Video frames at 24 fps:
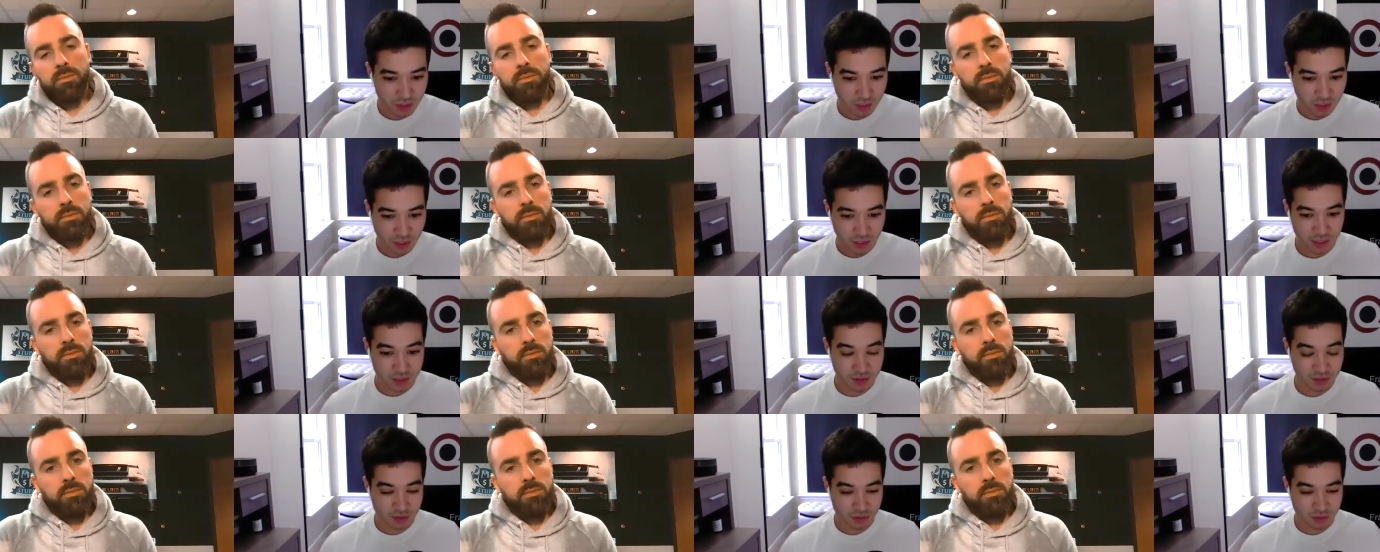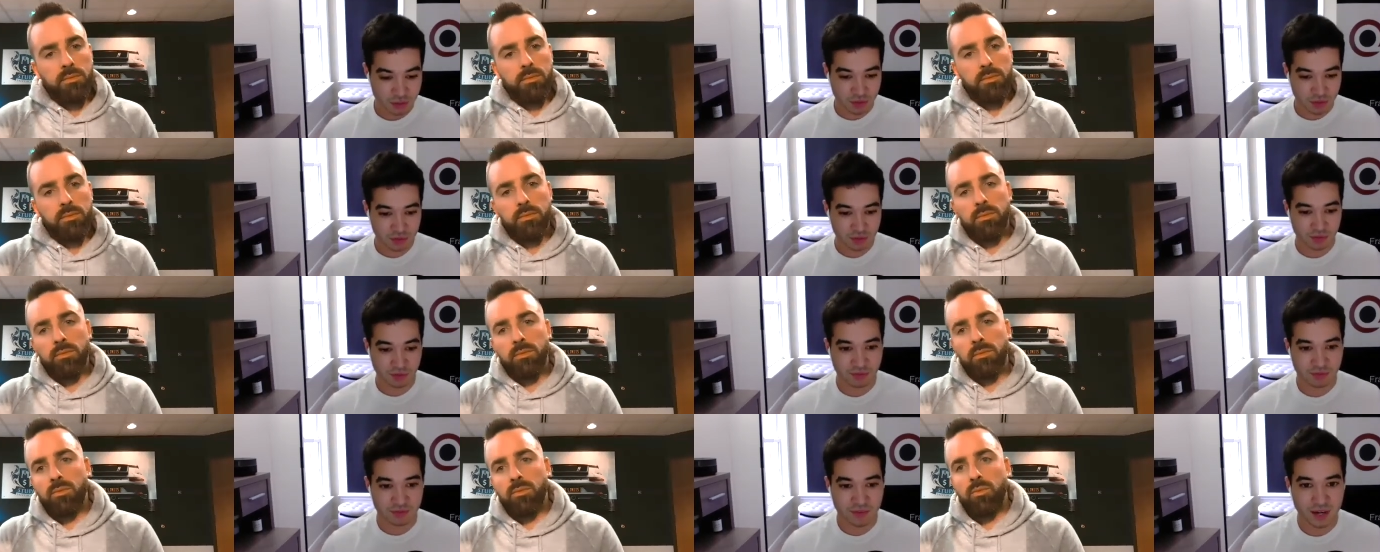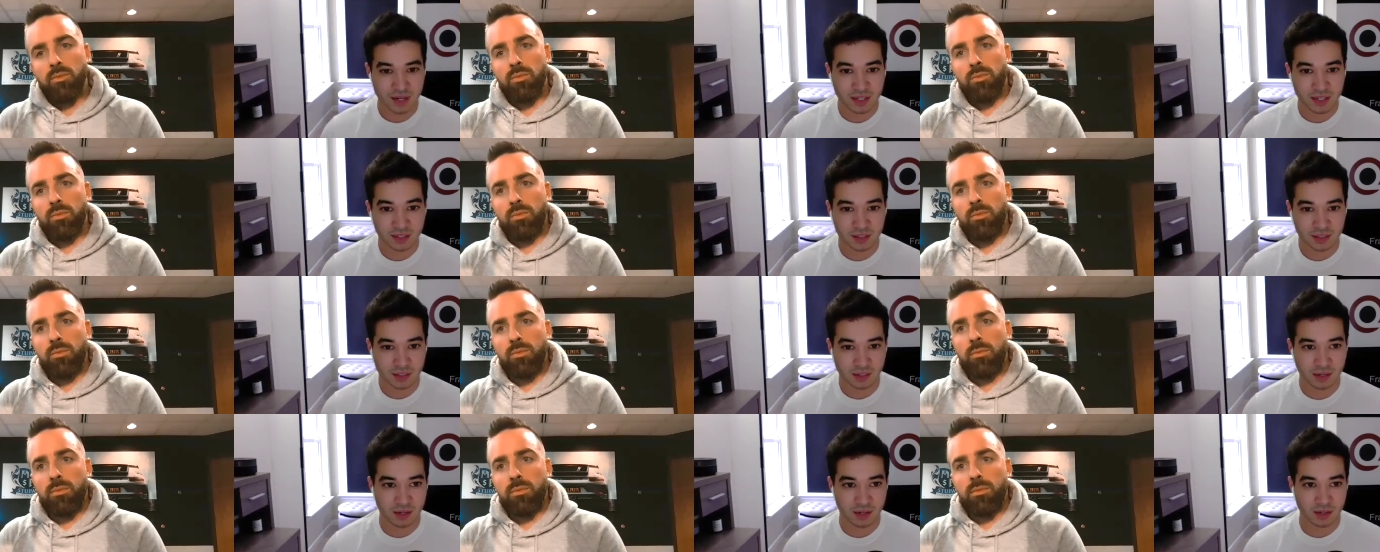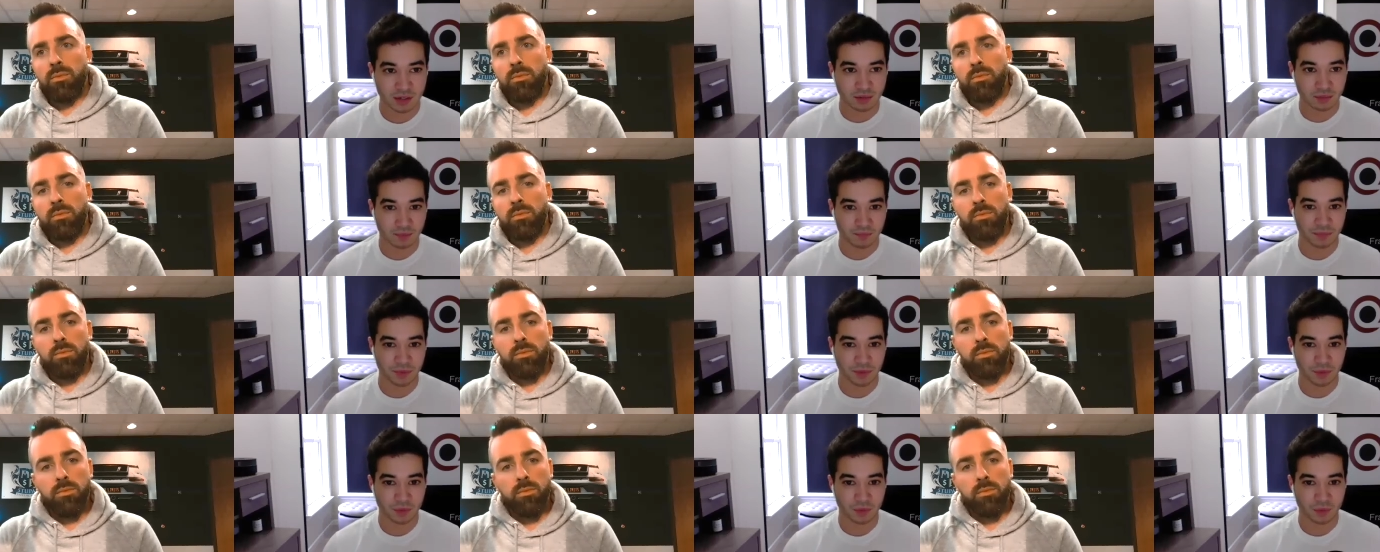Speaker 1: And there's also fine line,
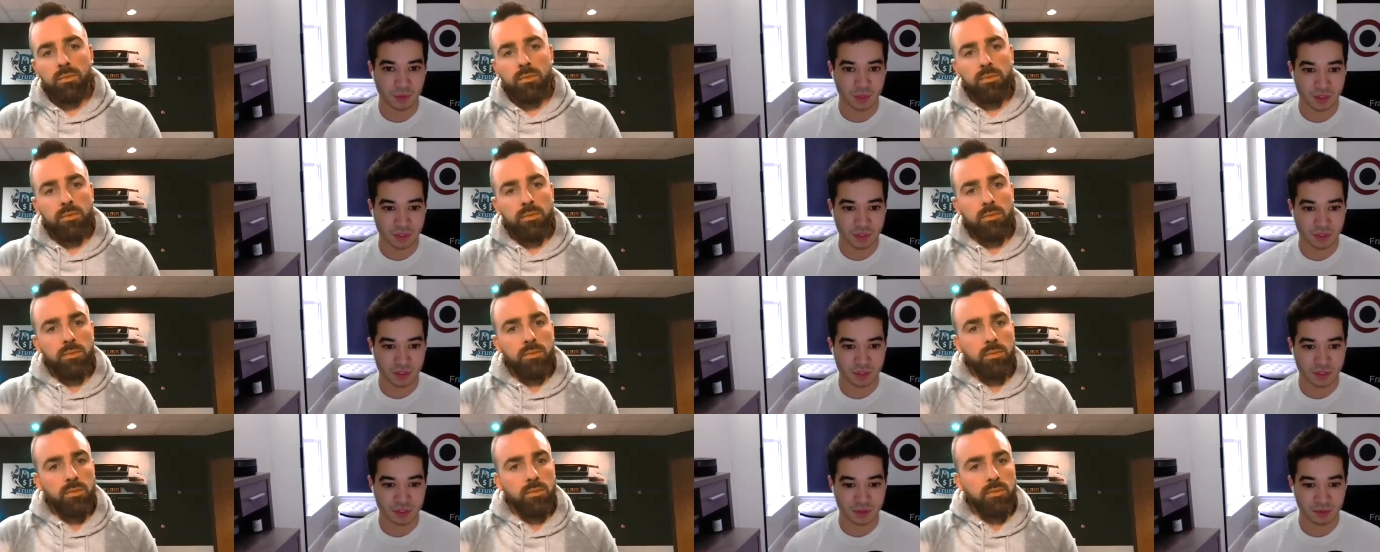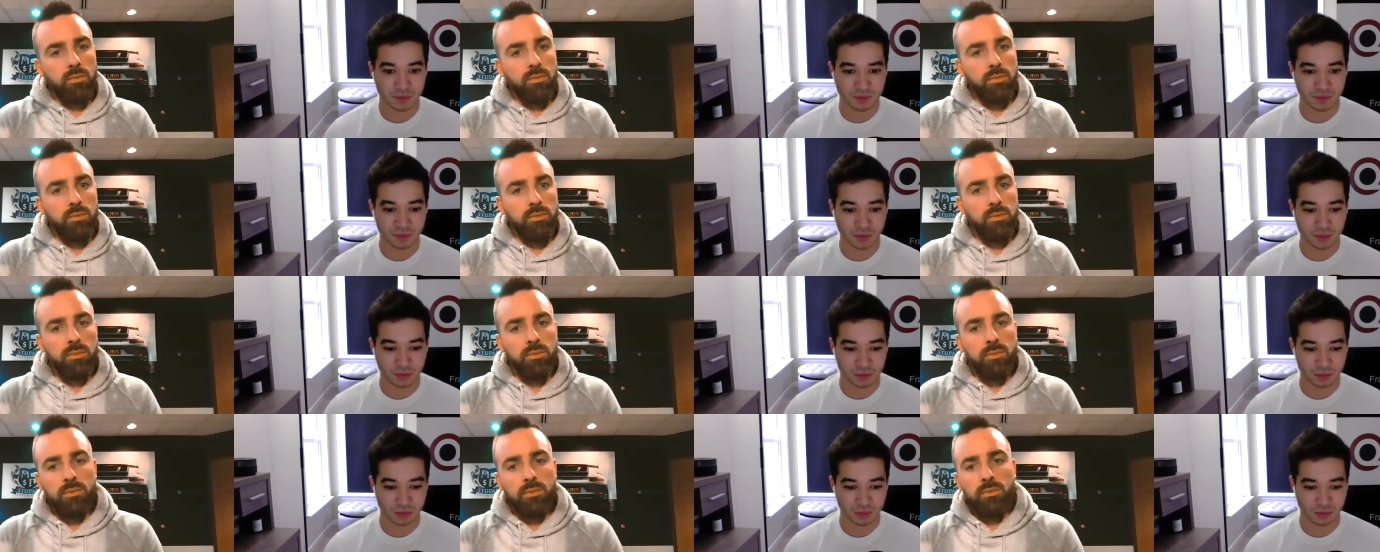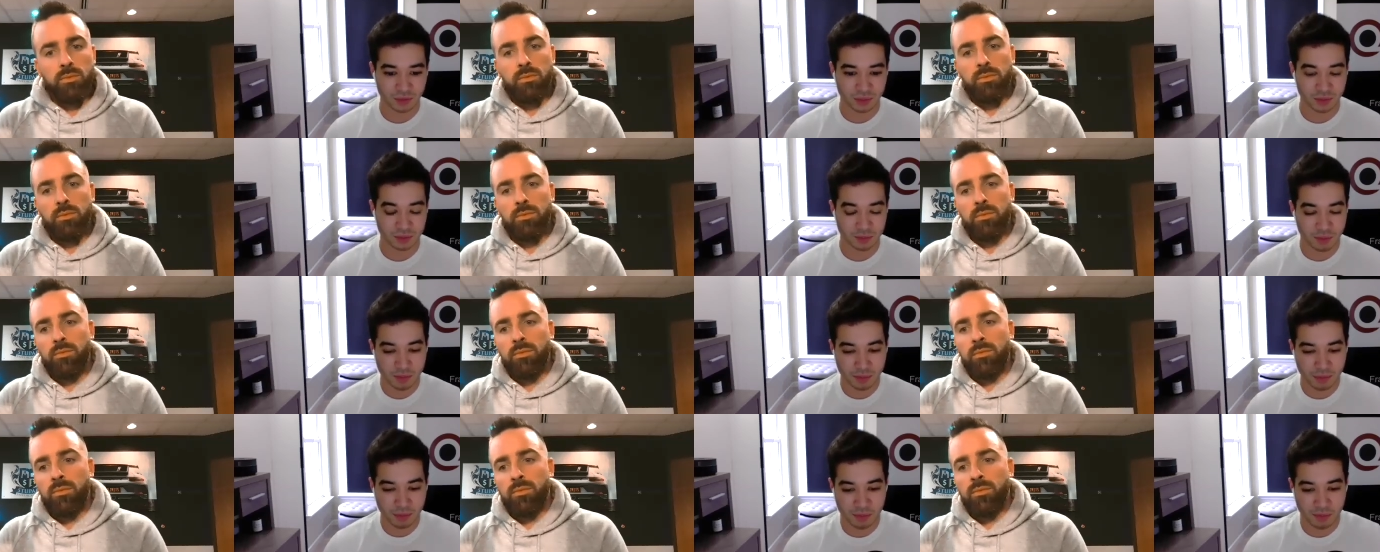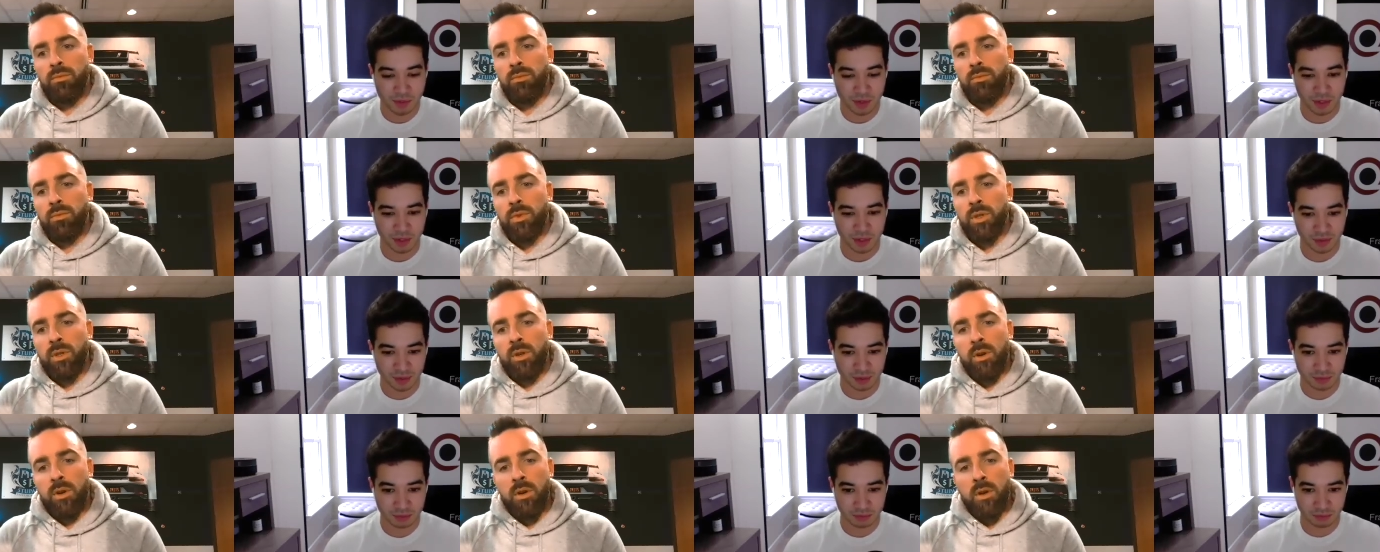which is if you some people may